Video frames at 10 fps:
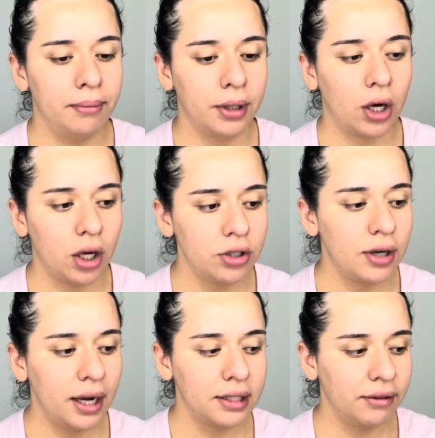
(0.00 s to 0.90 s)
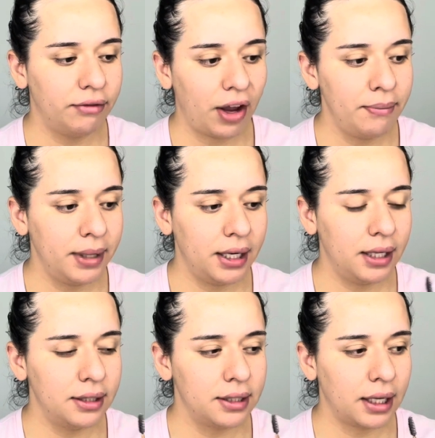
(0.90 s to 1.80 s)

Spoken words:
contracts, the 5 minutes.